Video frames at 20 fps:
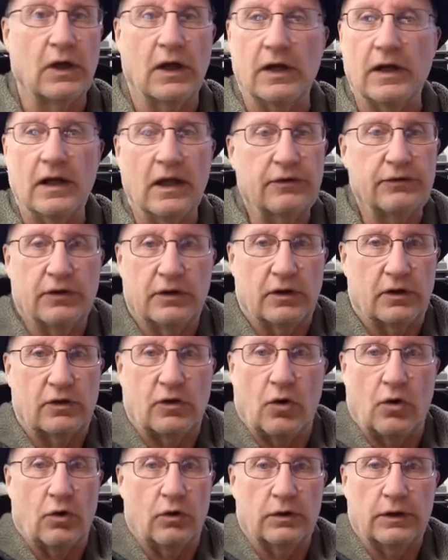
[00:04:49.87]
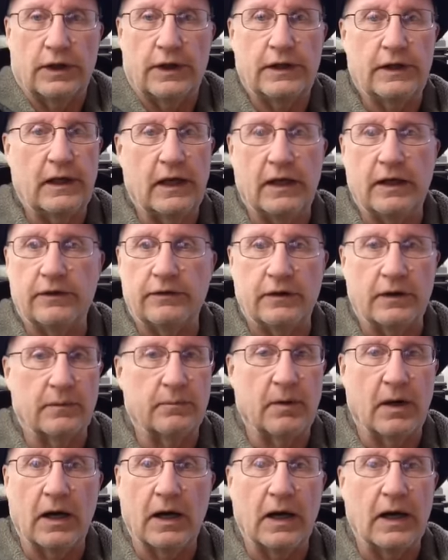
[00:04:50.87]
You got nothing to correlate
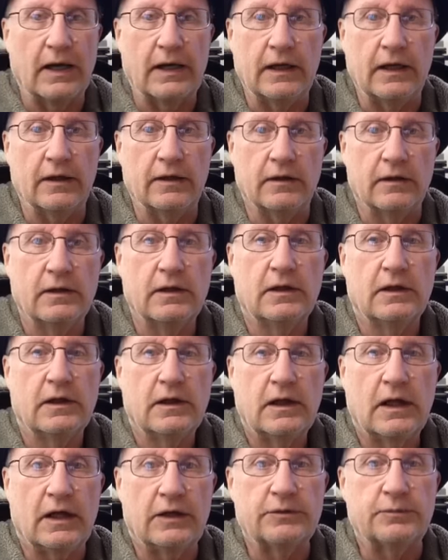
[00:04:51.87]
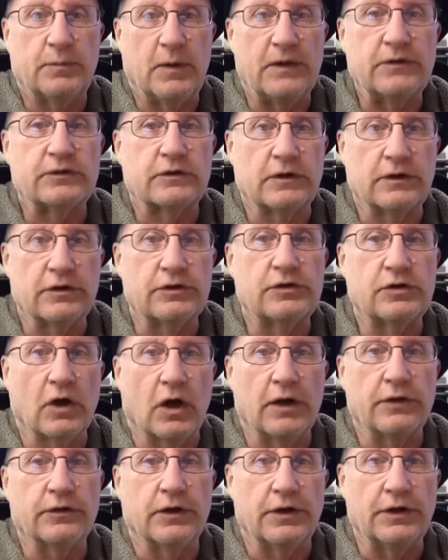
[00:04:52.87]
anything by, and it's basically a
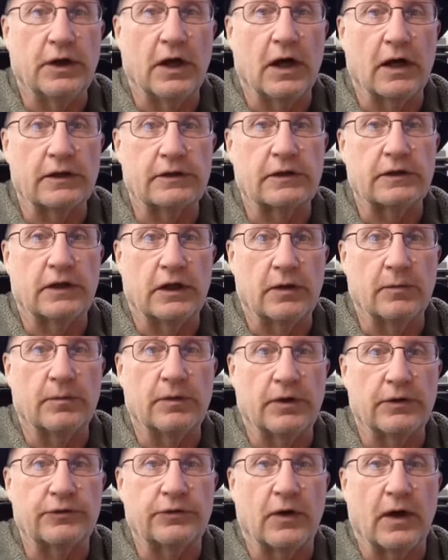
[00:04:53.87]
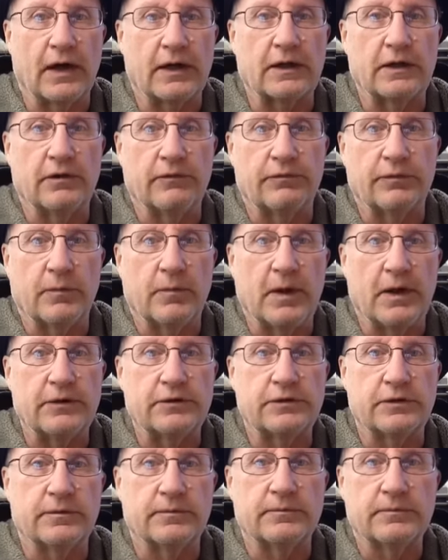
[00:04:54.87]
shot in the dark to get them their tracking
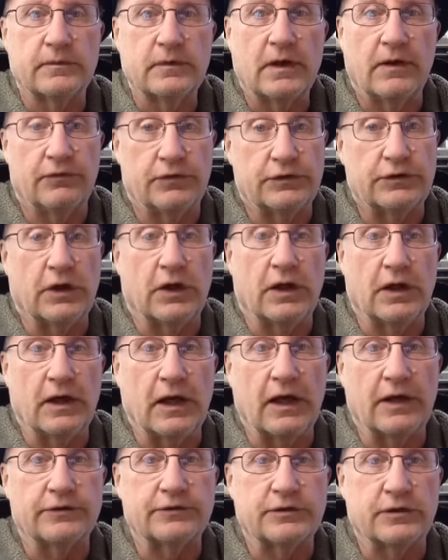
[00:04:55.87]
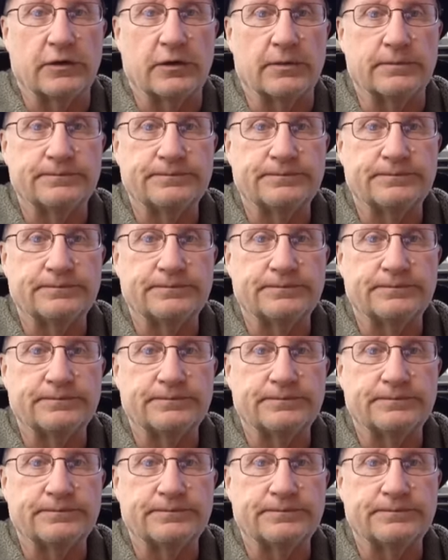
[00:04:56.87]
information. If it's international.